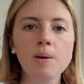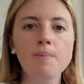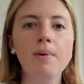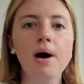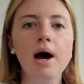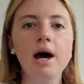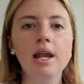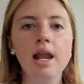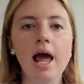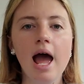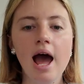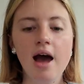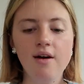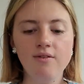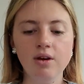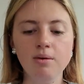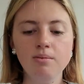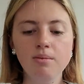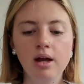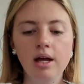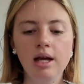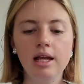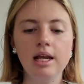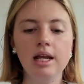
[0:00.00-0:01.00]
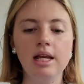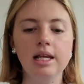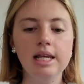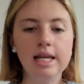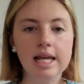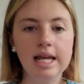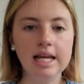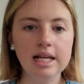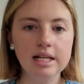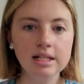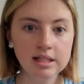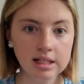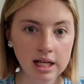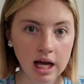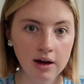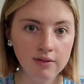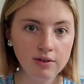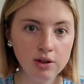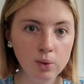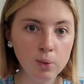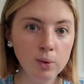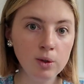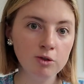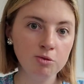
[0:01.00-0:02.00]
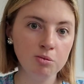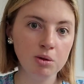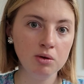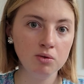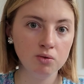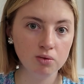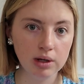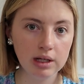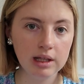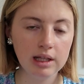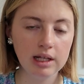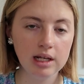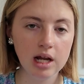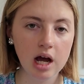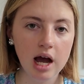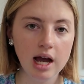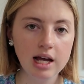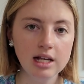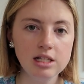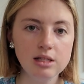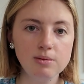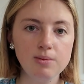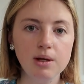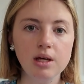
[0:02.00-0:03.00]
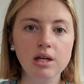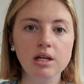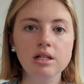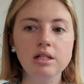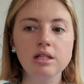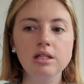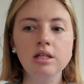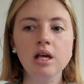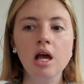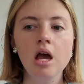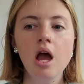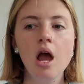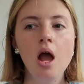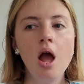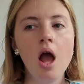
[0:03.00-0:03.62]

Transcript: but having my knees covered would have been really nice, because